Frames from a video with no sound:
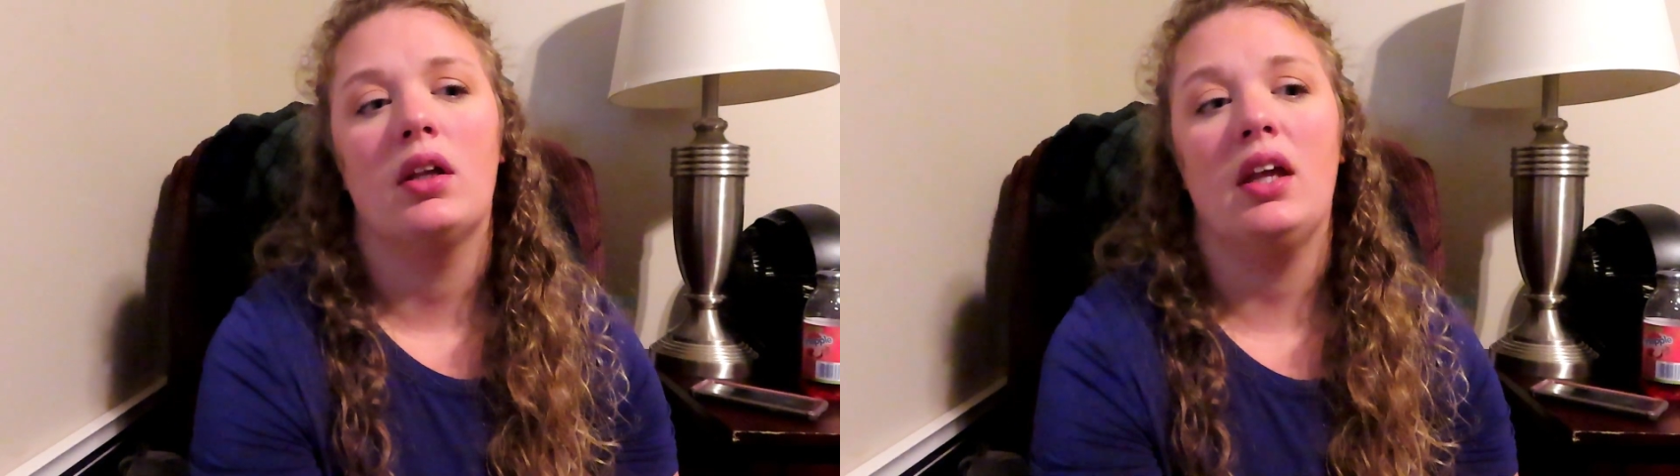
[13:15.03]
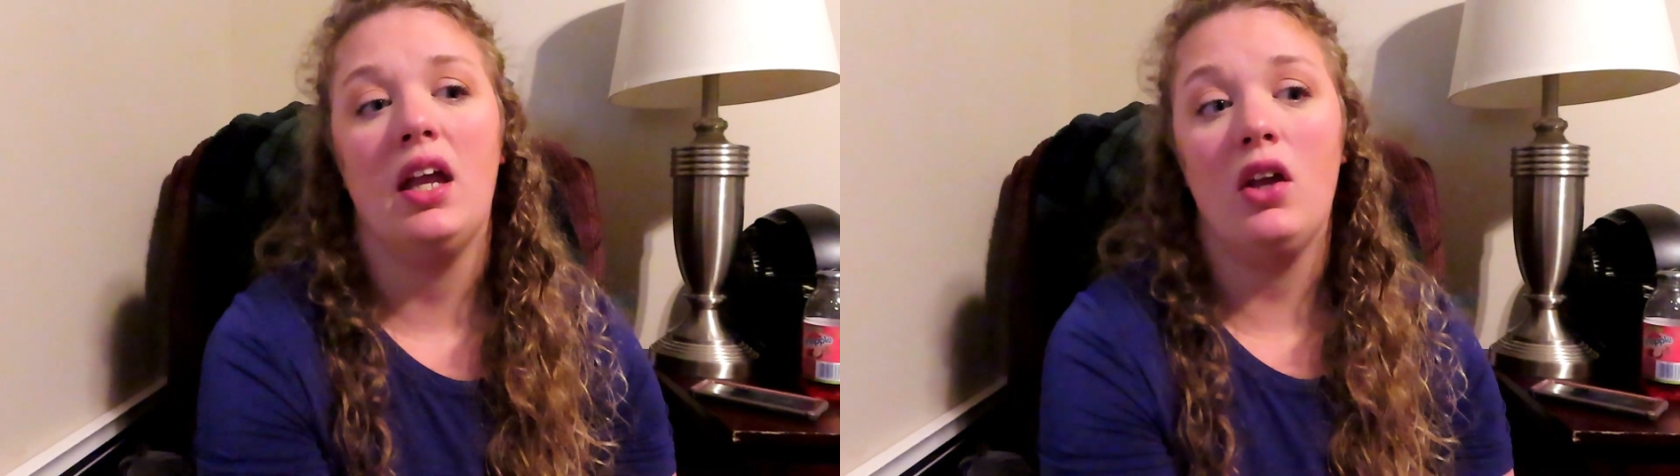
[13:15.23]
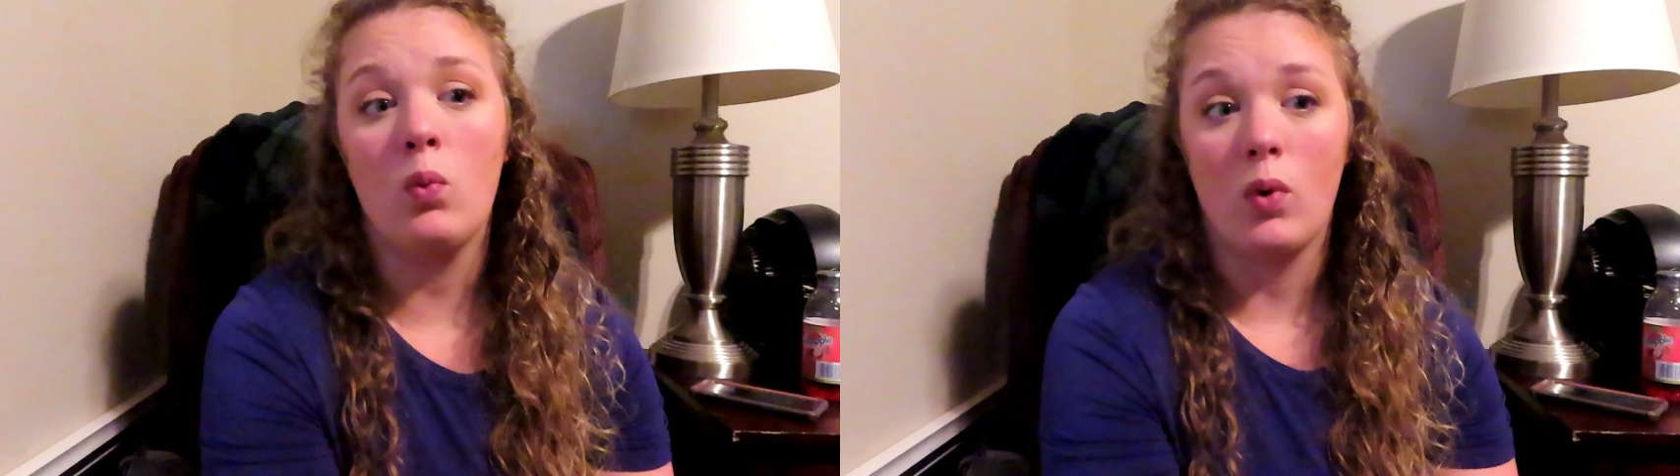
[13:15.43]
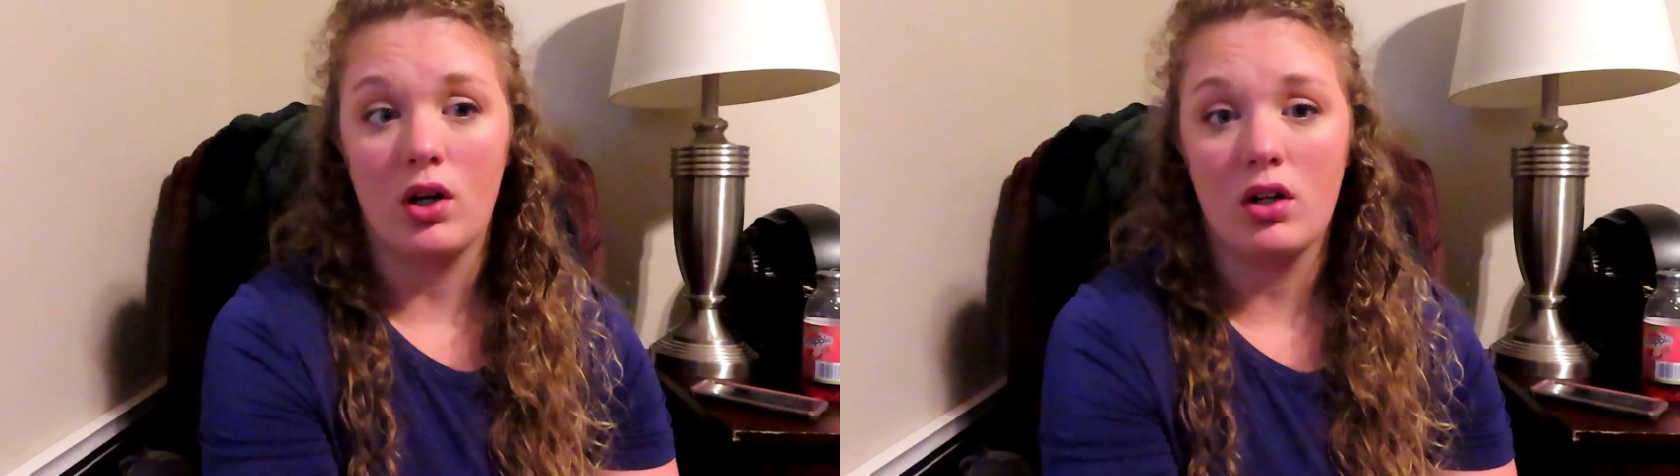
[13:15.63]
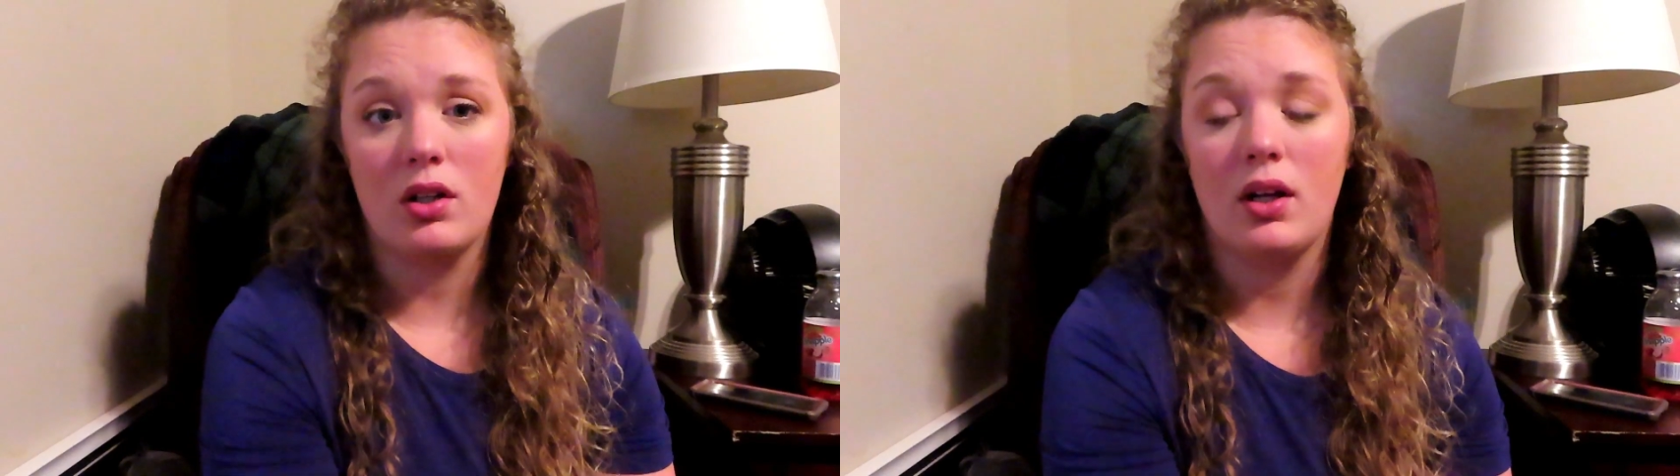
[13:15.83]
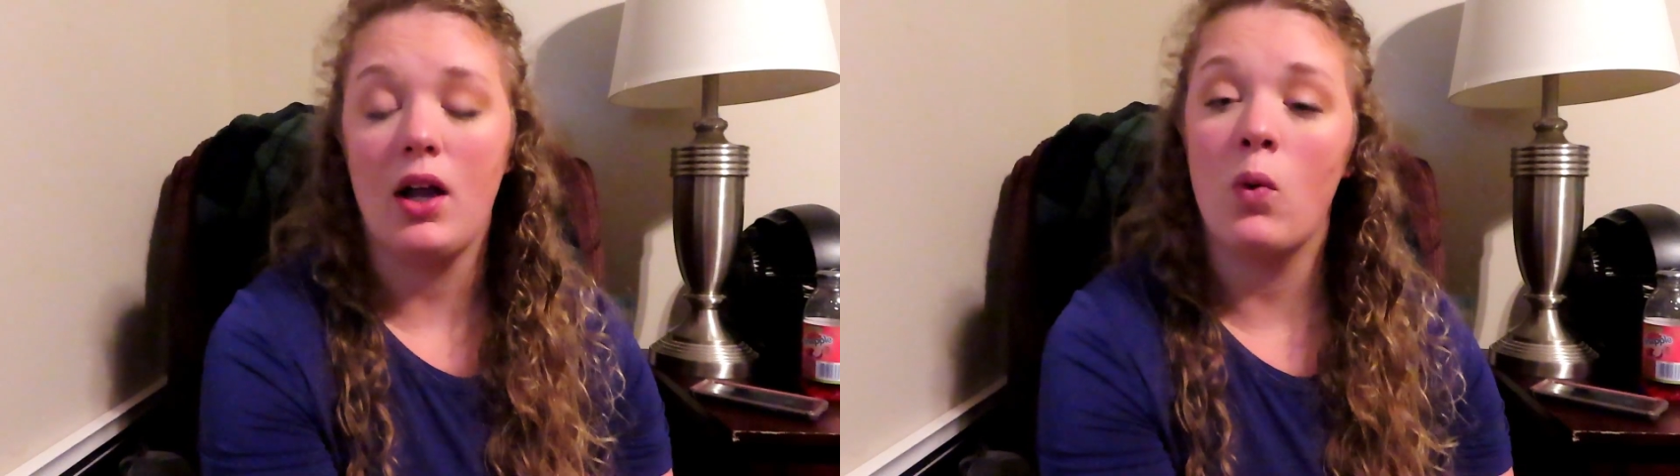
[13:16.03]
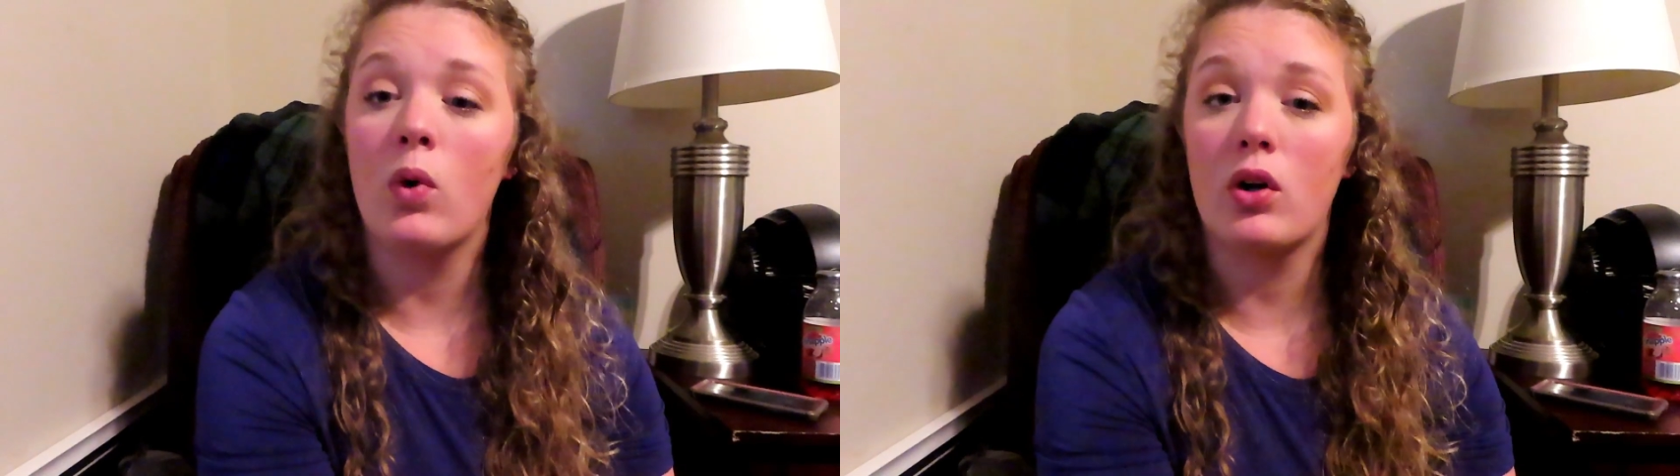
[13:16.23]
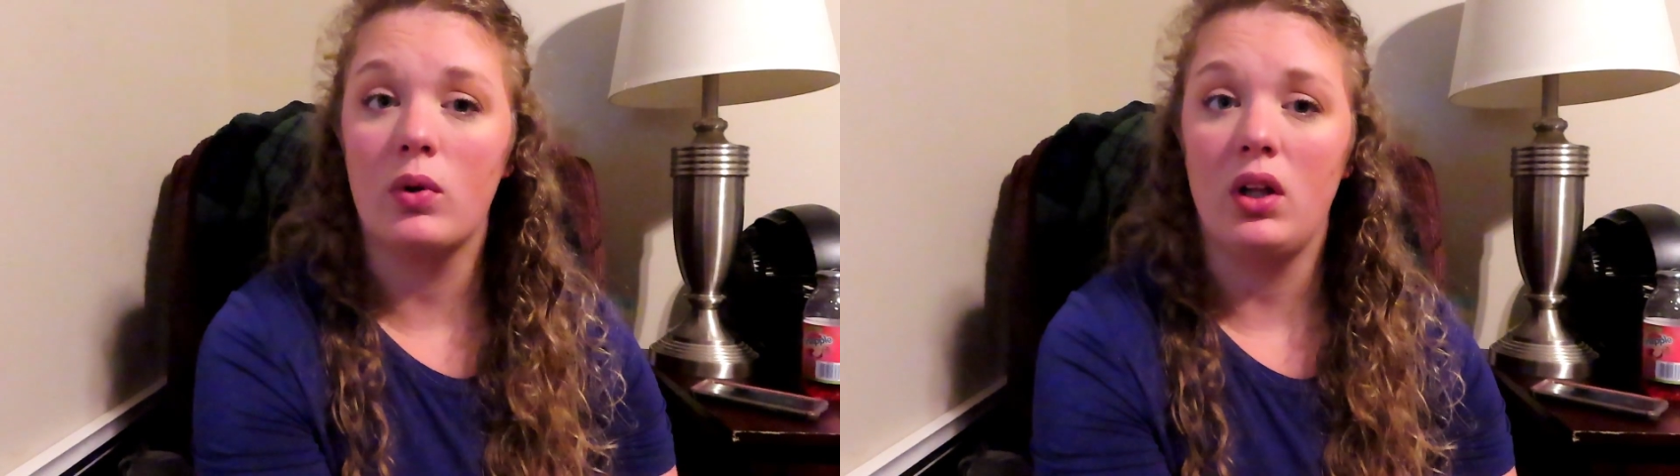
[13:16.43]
can work and work